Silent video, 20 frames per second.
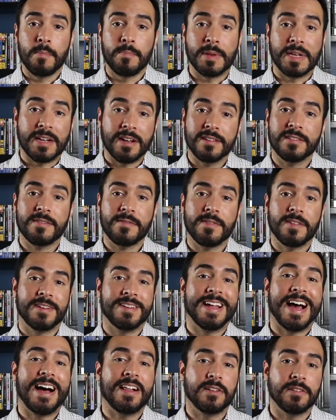Because of the
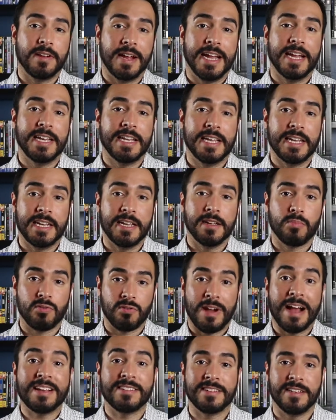$1.80
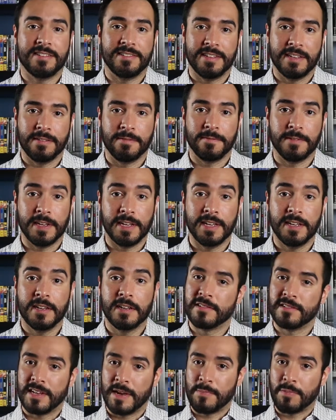processing fee,
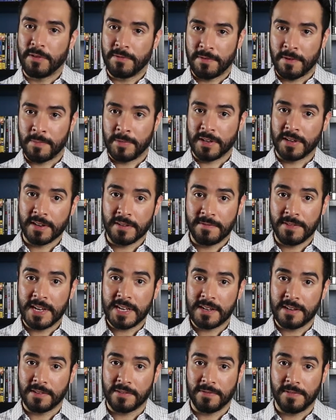separate from the
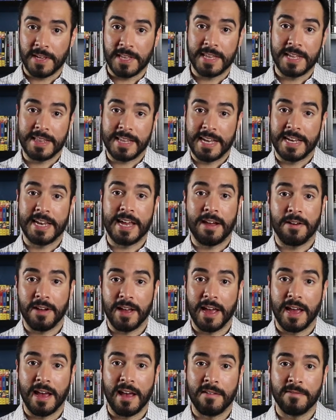convenience fee that they now
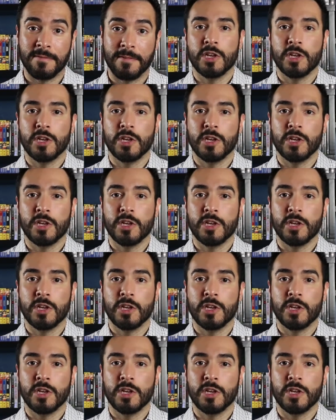have,